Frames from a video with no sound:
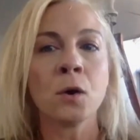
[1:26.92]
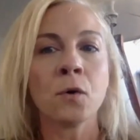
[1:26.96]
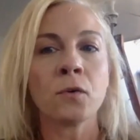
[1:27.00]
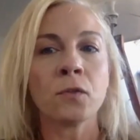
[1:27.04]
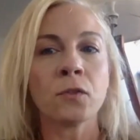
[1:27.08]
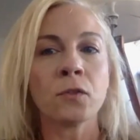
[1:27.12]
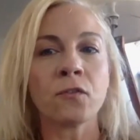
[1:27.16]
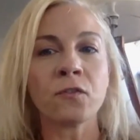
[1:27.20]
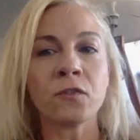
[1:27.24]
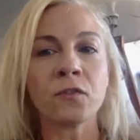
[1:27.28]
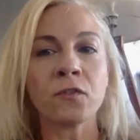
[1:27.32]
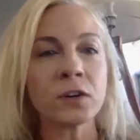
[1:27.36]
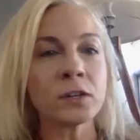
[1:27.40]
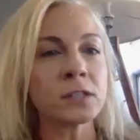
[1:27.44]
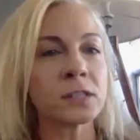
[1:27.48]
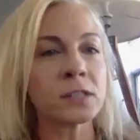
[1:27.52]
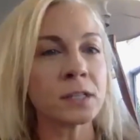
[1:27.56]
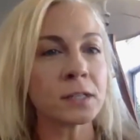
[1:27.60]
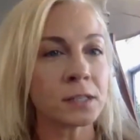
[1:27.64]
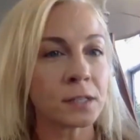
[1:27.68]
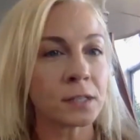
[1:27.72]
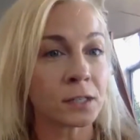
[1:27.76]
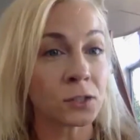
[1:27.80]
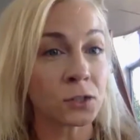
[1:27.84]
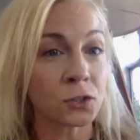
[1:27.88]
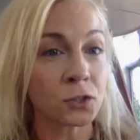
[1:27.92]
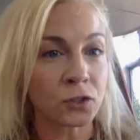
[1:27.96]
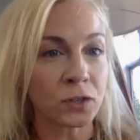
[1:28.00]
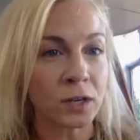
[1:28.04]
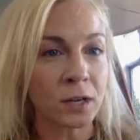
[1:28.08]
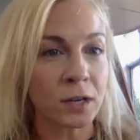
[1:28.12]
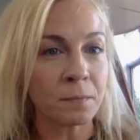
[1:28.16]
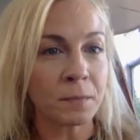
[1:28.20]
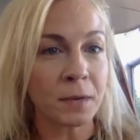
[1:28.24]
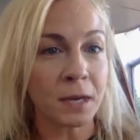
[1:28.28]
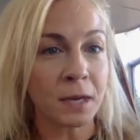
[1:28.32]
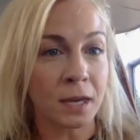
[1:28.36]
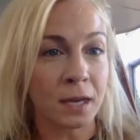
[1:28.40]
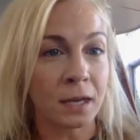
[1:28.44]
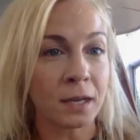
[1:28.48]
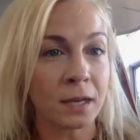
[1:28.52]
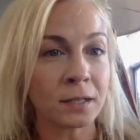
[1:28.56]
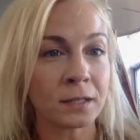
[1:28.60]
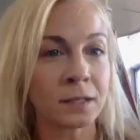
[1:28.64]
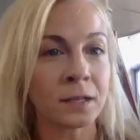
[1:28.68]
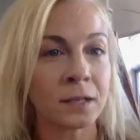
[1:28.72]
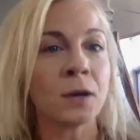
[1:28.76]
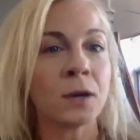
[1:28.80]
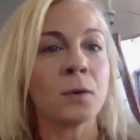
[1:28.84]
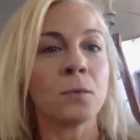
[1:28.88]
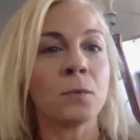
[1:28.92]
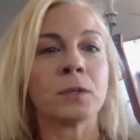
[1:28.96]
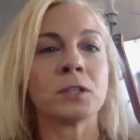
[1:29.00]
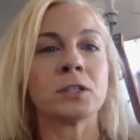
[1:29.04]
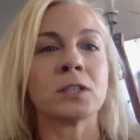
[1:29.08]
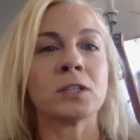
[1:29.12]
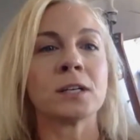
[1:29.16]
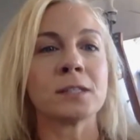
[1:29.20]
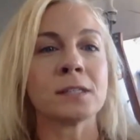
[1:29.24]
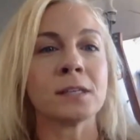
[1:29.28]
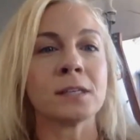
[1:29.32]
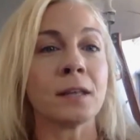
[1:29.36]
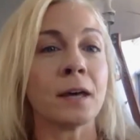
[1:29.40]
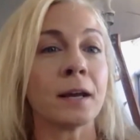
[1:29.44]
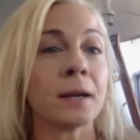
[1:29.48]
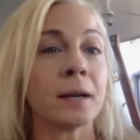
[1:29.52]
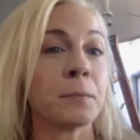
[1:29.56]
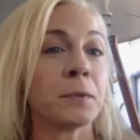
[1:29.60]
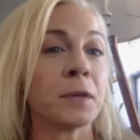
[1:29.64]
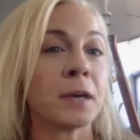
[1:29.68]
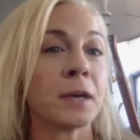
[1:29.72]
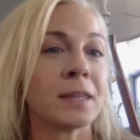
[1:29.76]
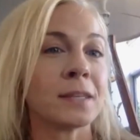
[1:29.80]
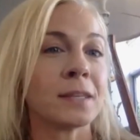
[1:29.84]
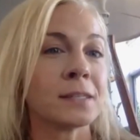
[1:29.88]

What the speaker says: The first is extreme heat, which gets a lot of play.